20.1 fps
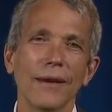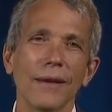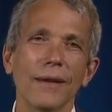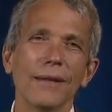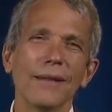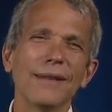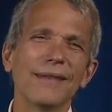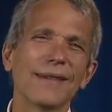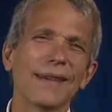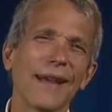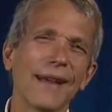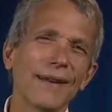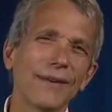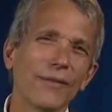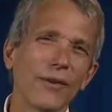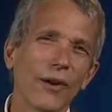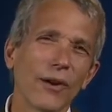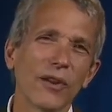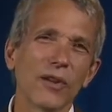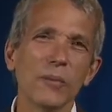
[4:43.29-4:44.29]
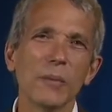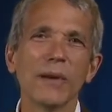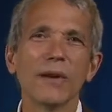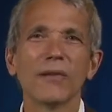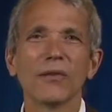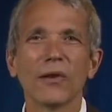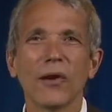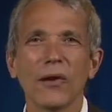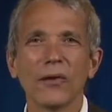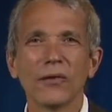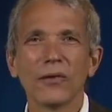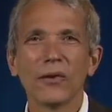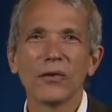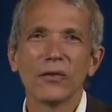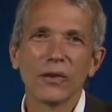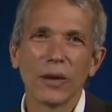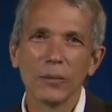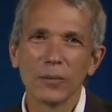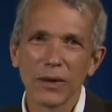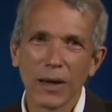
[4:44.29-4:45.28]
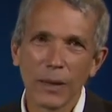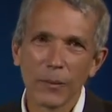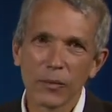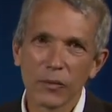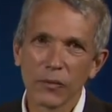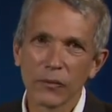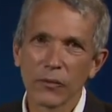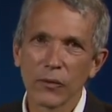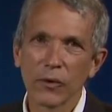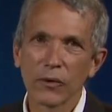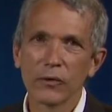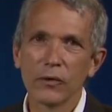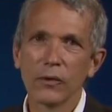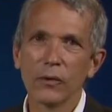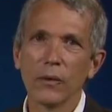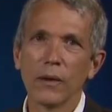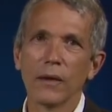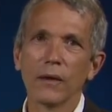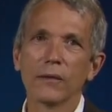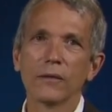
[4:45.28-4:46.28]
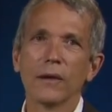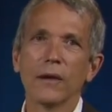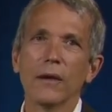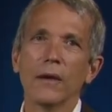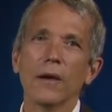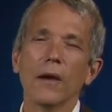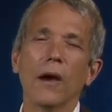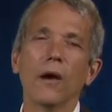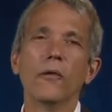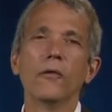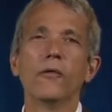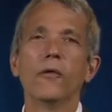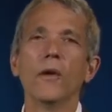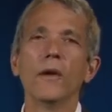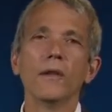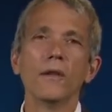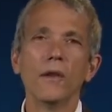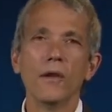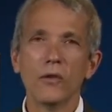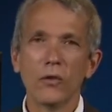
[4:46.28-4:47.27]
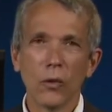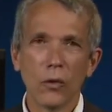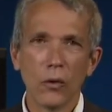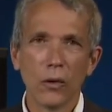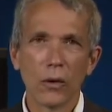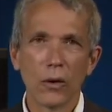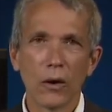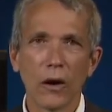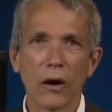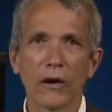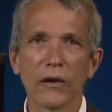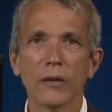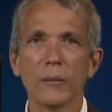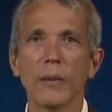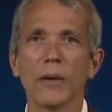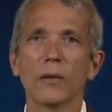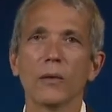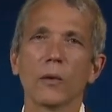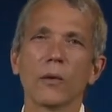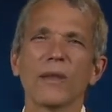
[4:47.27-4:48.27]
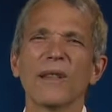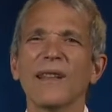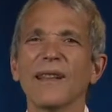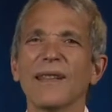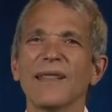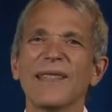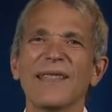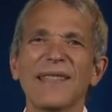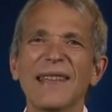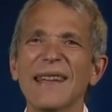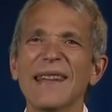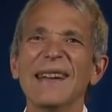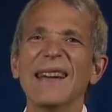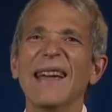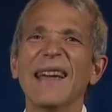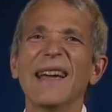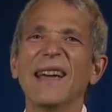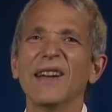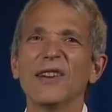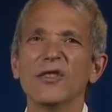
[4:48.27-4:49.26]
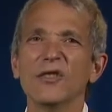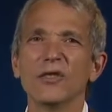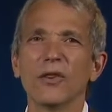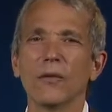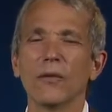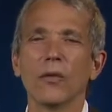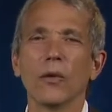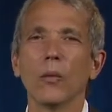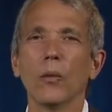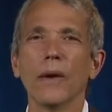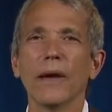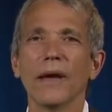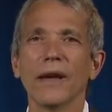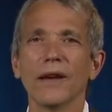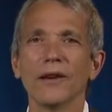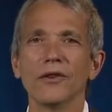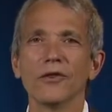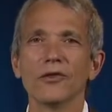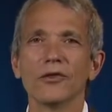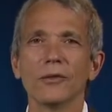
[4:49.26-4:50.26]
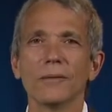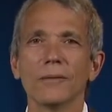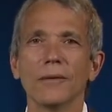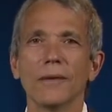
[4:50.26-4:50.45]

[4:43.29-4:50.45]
This kind of argument is also sometimes referred to as a foot in the door argument or the thin edge of the wedge.